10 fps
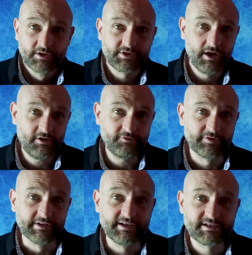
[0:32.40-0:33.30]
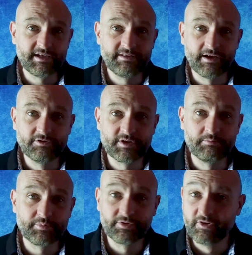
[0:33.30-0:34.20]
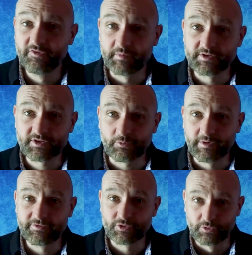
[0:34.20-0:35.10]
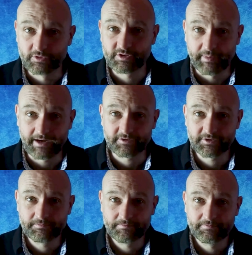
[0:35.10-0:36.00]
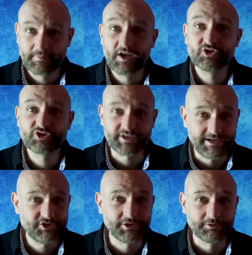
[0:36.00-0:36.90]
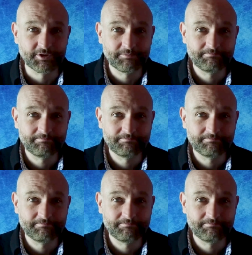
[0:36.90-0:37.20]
to hopefully see those improvements that we've talked about. Stay tuned.